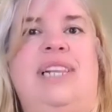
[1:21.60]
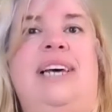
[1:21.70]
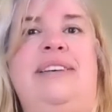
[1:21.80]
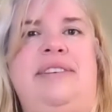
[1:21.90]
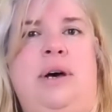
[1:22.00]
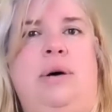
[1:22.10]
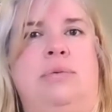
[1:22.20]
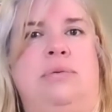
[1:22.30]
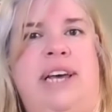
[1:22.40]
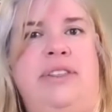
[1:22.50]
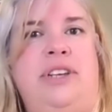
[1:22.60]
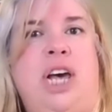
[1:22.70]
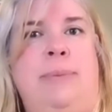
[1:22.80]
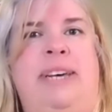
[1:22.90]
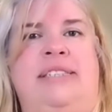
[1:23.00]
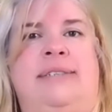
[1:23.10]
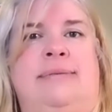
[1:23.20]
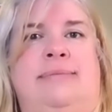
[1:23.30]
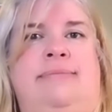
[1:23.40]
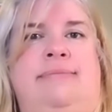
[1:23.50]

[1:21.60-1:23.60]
Let us know down in the comments.